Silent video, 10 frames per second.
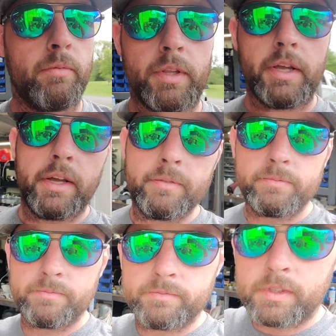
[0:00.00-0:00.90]
with that,
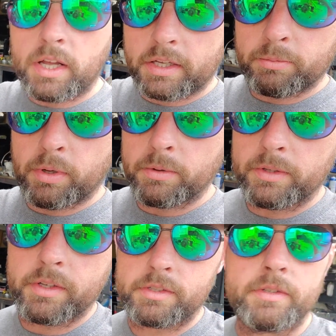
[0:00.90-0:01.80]
I get to play with
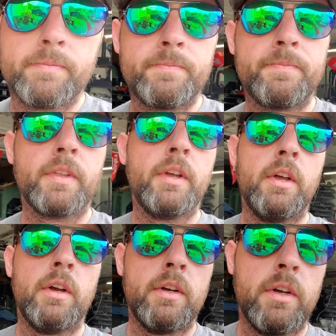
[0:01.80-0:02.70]
this.
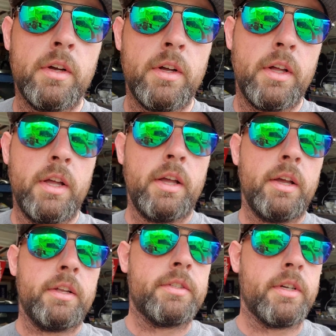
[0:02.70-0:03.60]

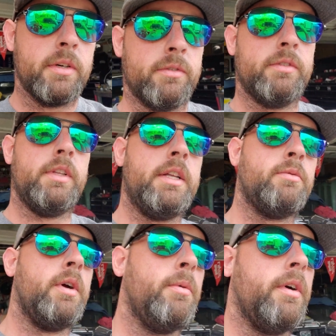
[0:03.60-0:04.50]
And so that's
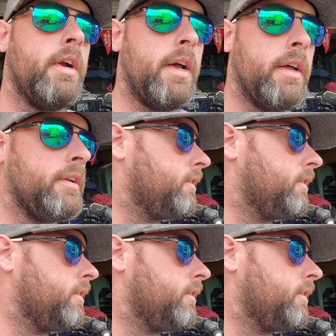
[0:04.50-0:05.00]
where we're at.